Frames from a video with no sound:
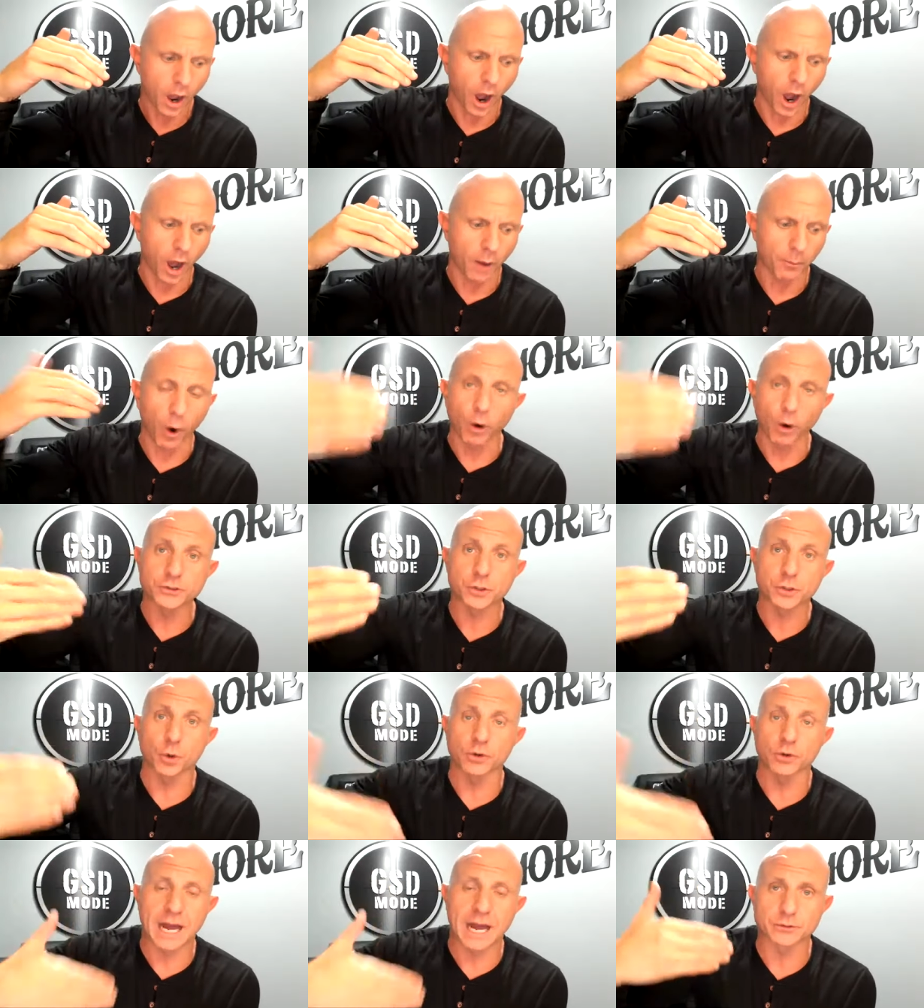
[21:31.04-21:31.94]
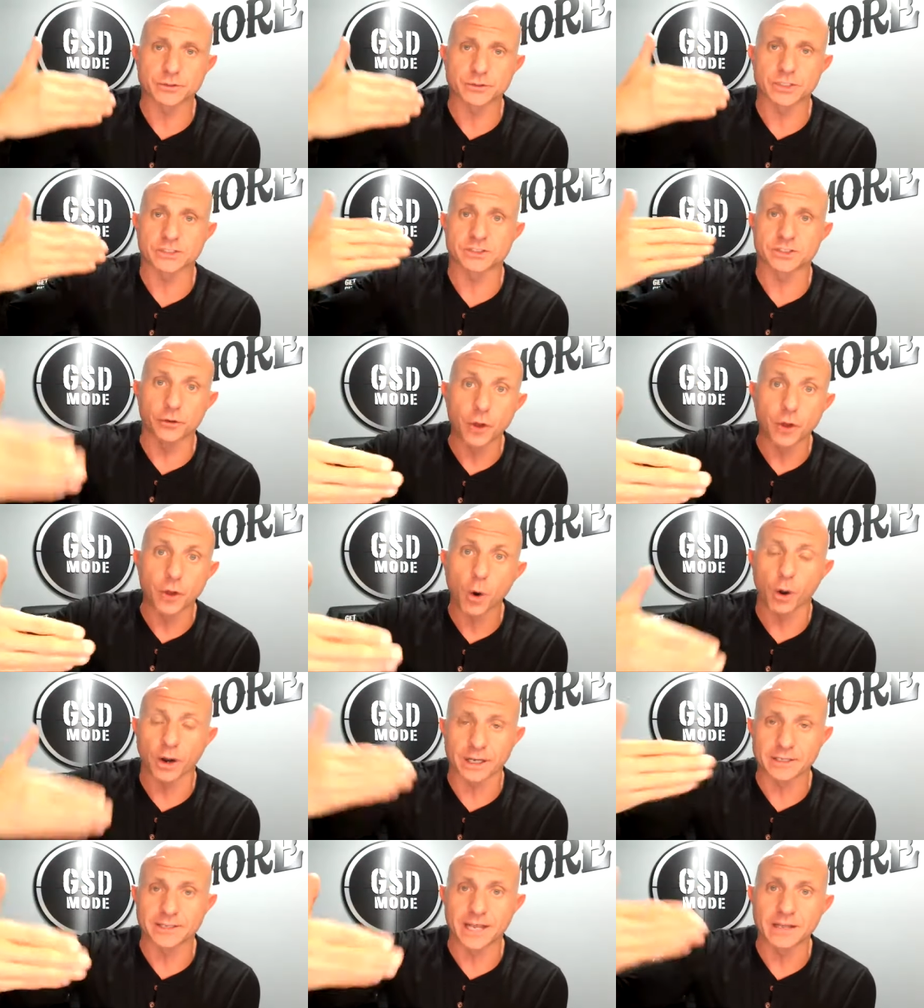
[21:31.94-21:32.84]
um, also allows us to know
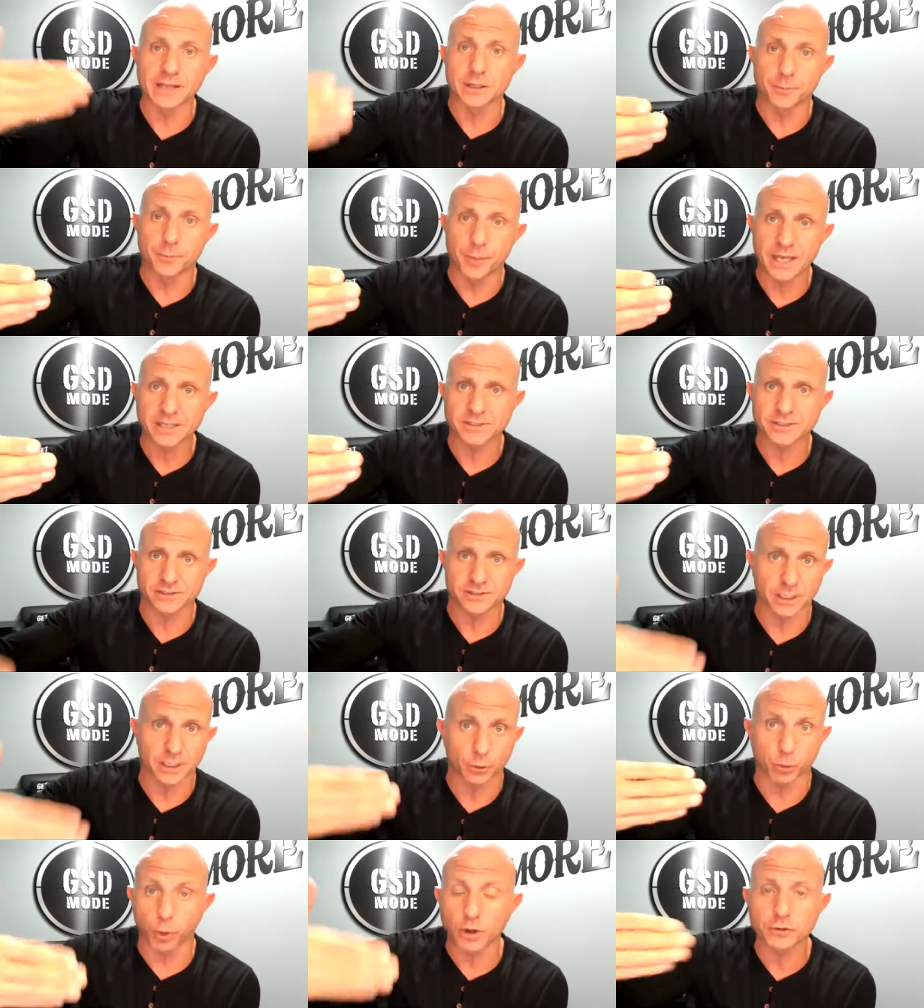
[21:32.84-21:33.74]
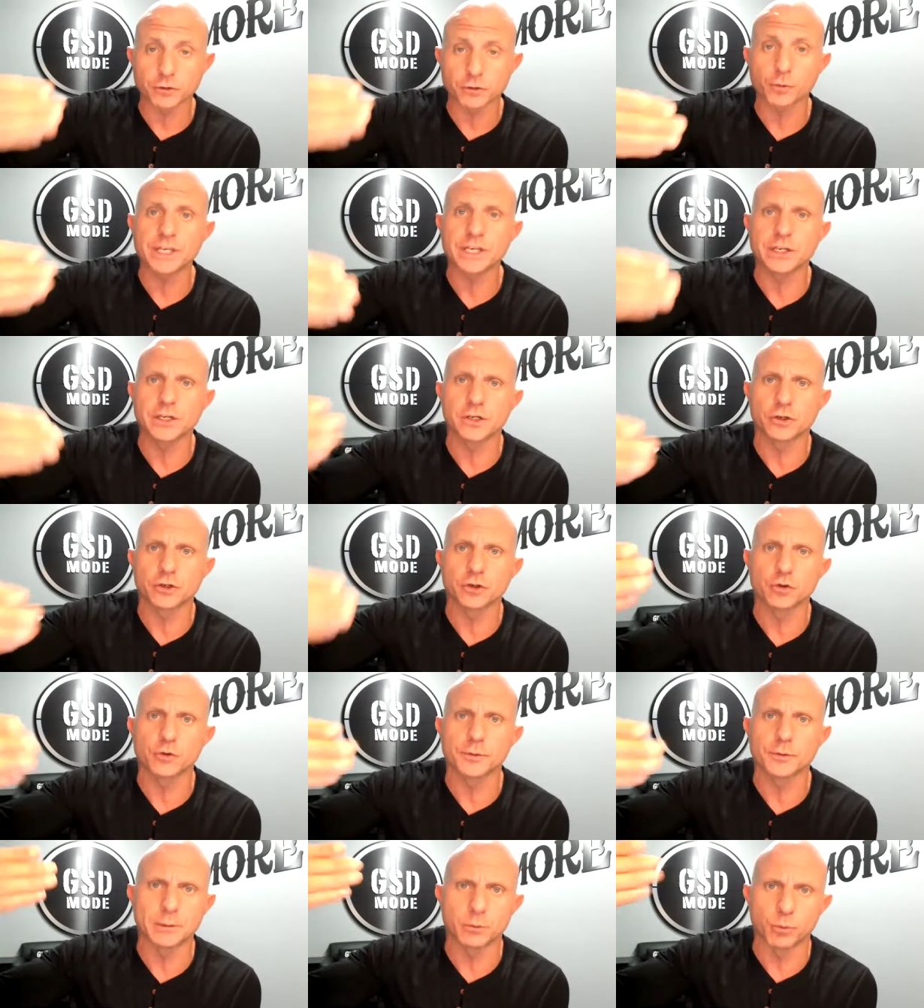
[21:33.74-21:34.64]
on a daily basis like what do we need to do
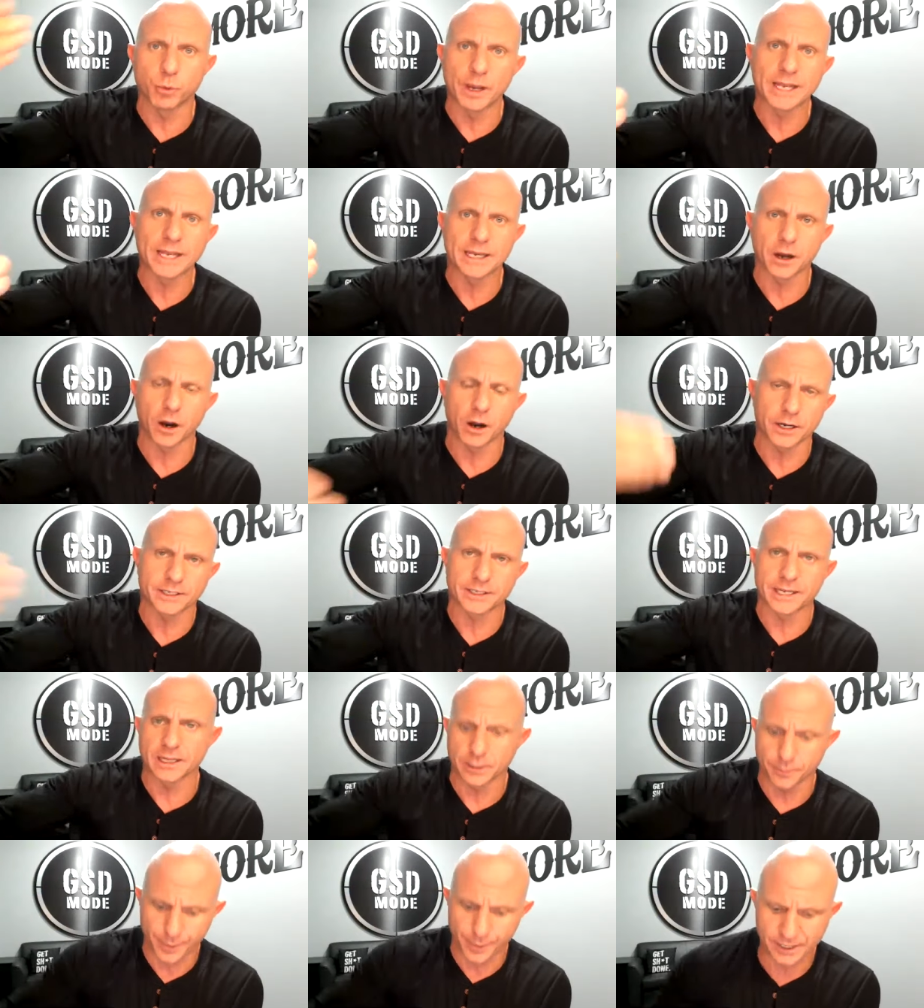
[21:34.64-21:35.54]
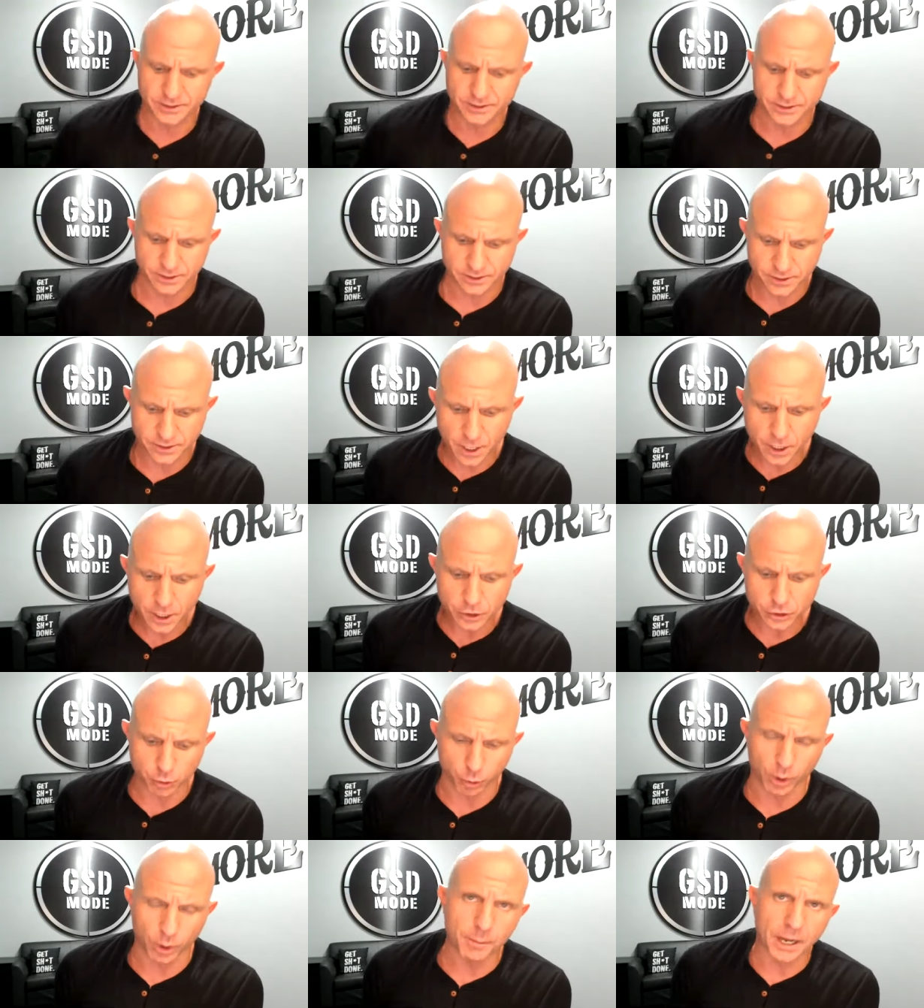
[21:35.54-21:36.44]
to be winning on a daily basis
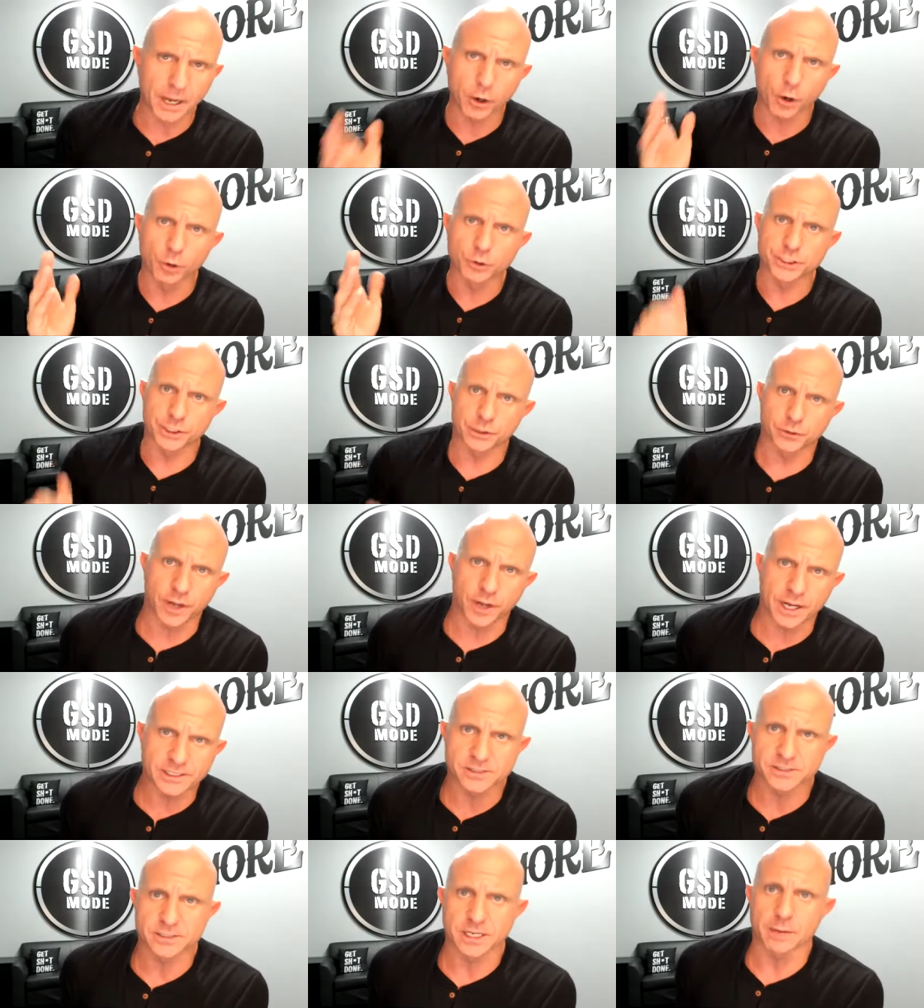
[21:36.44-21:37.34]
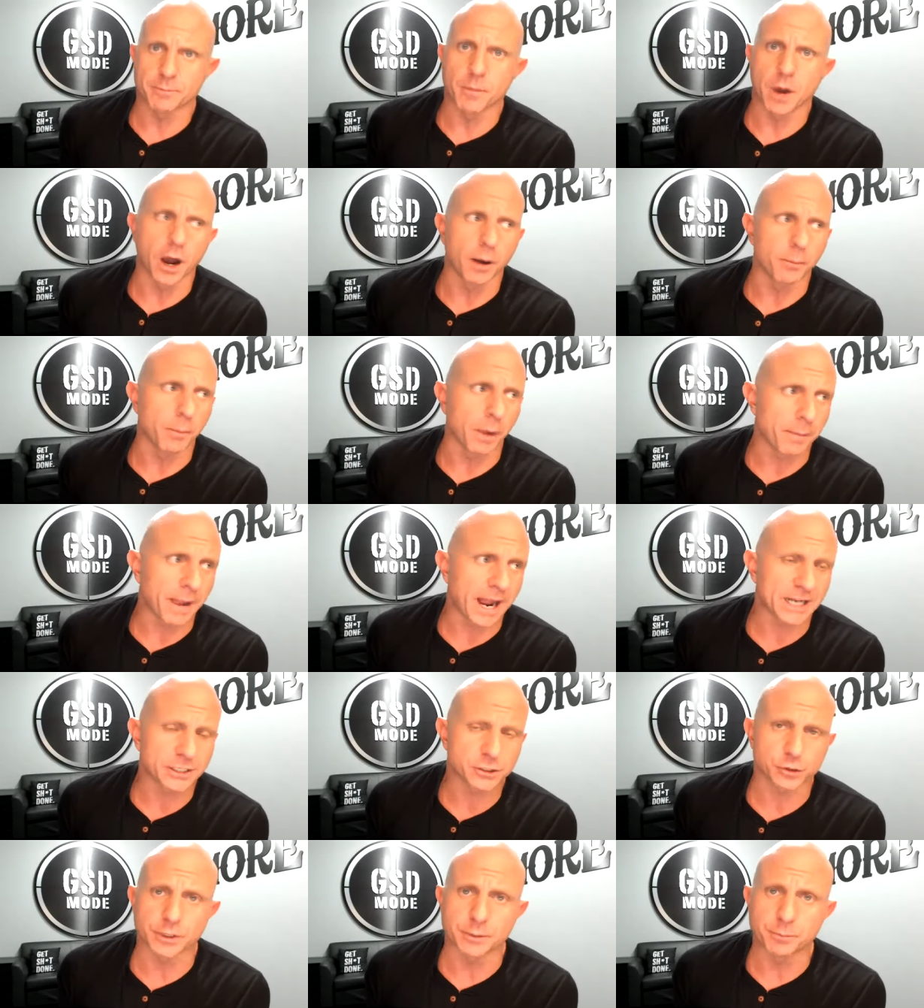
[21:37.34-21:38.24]
so one of my coaching clients inside uh, my
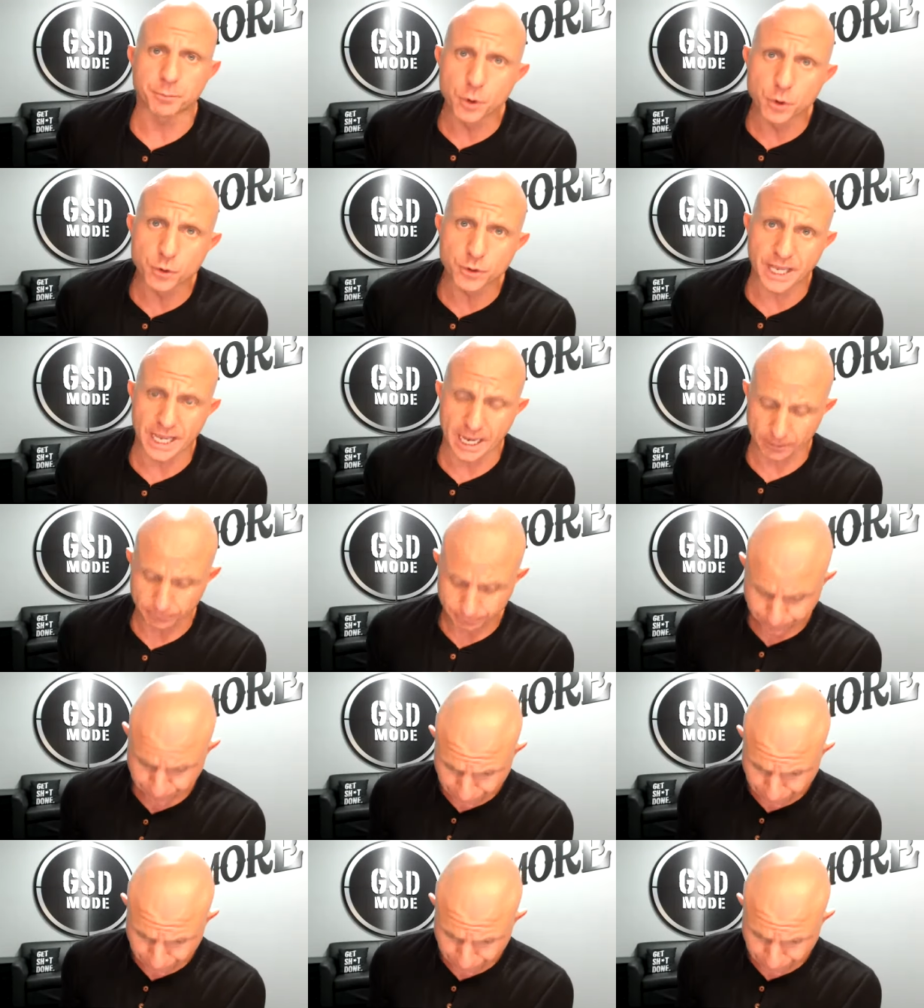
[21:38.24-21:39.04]
Mastery Bootcamp